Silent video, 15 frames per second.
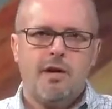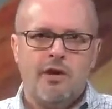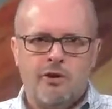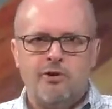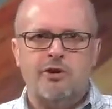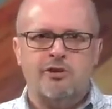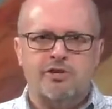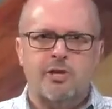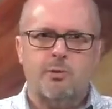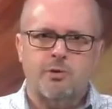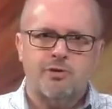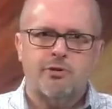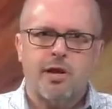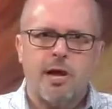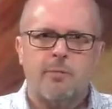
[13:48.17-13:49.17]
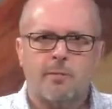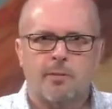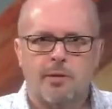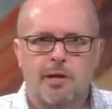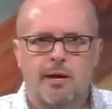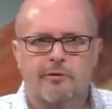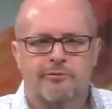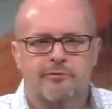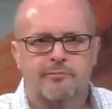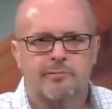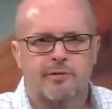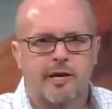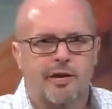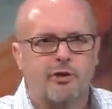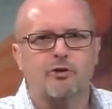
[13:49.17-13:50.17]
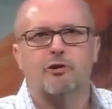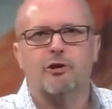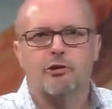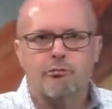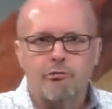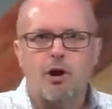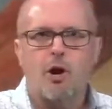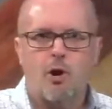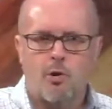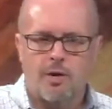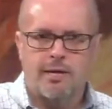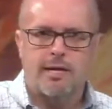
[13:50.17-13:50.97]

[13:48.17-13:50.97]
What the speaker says: And you're going to see what you're capable of. And you're going to grow